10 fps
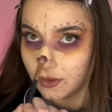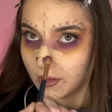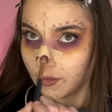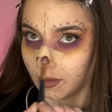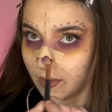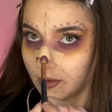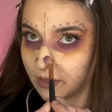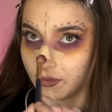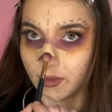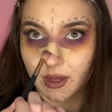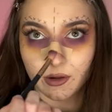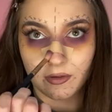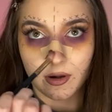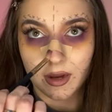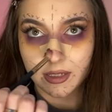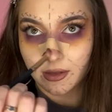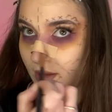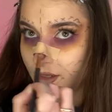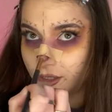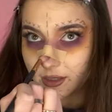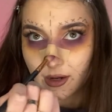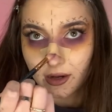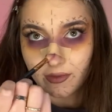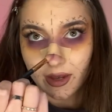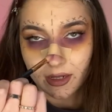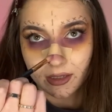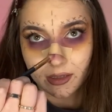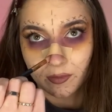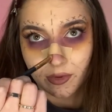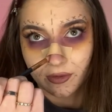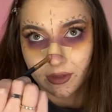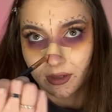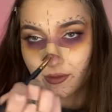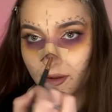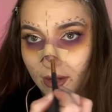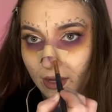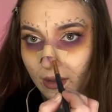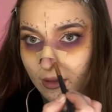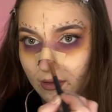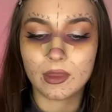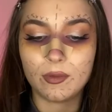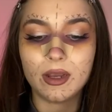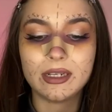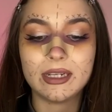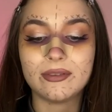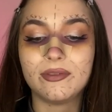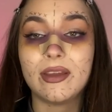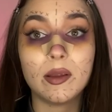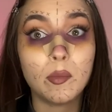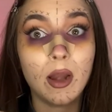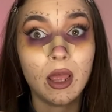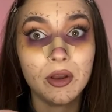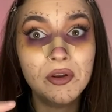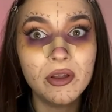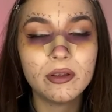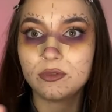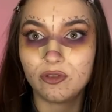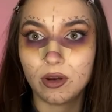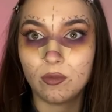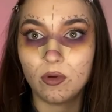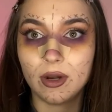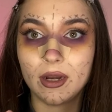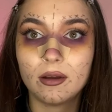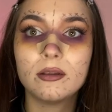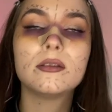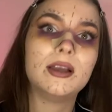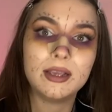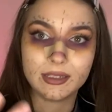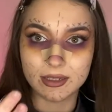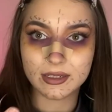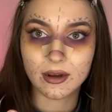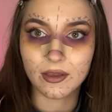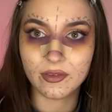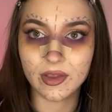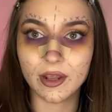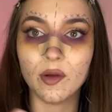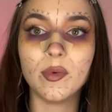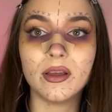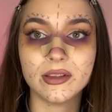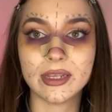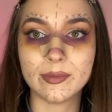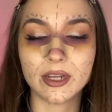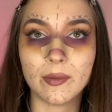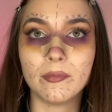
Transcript: the one that we used for the under eyes and just kind of add some bruising around here. Then we're gonna take some fake blood. Trigger warning, it's at the start of the video, but at the same time,